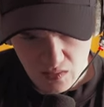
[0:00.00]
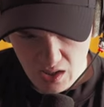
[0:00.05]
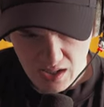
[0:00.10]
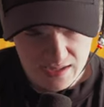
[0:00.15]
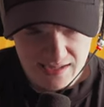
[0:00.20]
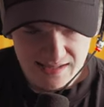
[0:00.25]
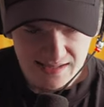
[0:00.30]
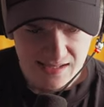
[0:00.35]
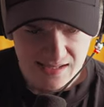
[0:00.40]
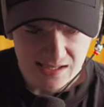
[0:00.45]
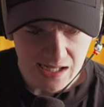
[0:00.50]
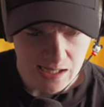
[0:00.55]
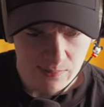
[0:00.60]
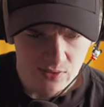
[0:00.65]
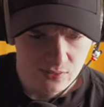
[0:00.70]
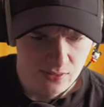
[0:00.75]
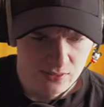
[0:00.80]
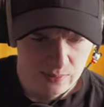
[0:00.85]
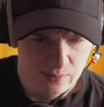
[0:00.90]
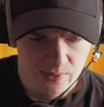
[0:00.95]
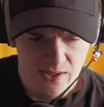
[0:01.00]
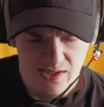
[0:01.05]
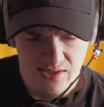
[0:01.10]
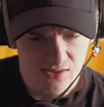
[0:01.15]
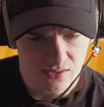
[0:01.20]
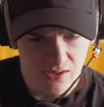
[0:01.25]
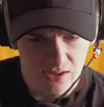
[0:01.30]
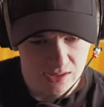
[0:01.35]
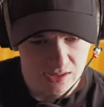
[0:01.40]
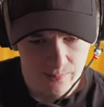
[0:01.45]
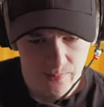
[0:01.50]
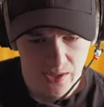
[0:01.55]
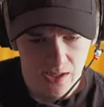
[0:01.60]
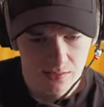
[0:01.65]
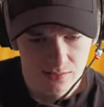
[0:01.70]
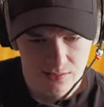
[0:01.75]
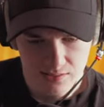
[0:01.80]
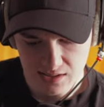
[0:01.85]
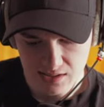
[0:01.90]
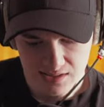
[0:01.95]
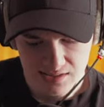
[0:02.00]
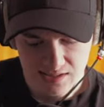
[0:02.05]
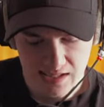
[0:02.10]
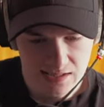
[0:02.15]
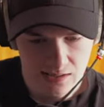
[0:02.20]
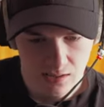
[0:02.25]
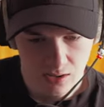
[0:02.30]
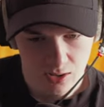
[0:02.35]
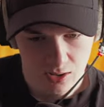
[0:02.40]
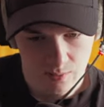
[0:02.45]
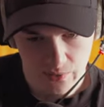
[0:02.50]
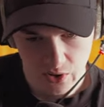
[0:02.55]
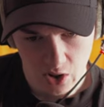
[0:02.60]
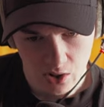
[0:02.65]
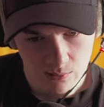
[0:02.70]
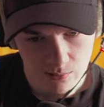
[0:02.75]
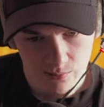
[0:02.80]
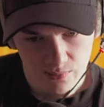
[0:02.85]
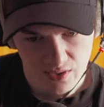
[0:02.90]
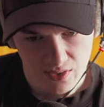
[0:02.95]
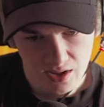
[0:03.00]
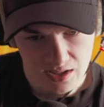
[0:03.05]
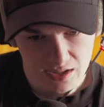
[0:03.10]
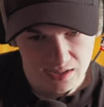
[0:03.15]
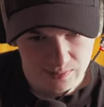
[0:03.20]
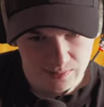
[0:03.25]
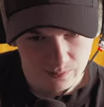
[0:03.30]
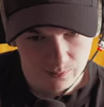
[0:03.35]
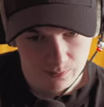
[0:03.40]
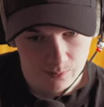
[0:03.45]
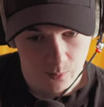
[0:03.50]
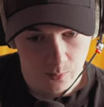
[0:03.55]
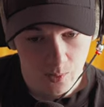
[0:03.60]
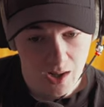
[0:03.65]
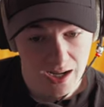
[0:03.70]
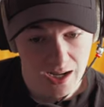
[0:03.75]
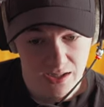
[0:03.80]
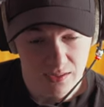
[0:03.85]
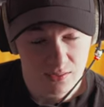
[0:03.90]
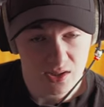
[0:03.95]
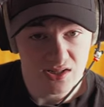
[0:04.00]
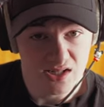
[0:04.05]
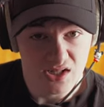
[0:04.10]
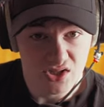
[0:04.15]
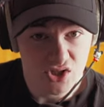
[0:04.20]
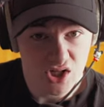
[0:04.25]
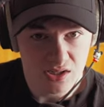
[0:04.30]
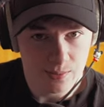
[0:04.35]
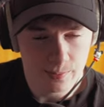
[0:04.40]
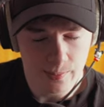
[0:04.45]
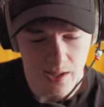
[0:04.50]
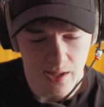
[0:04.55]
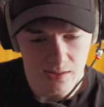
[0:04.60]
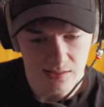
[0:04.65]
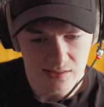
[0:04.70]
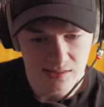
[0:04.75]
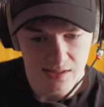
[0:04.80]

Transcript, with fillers: And it's the same throughout the piece. So like the belt, there's detail on the bottom, but then it's blank because it's just a belt.